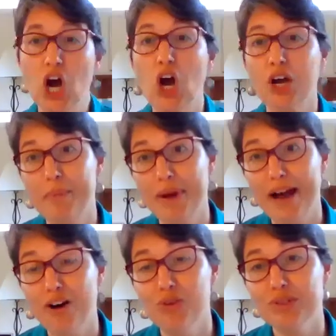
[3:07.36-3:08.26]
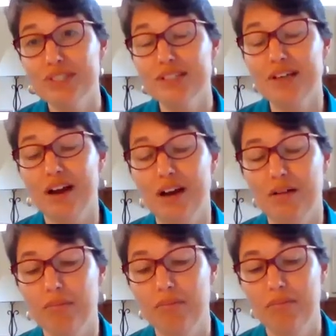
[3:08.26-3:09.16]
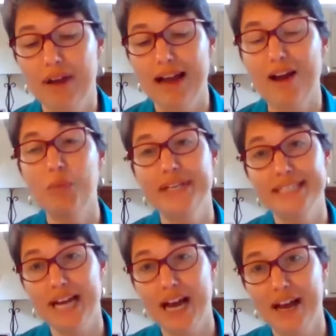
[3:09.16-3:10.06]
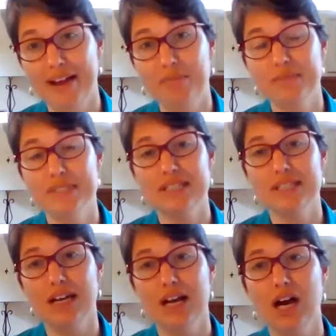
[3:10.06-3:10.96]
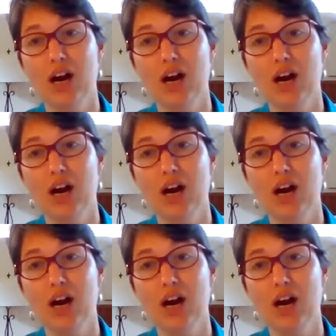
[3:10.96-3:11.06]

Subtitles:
talk about how many times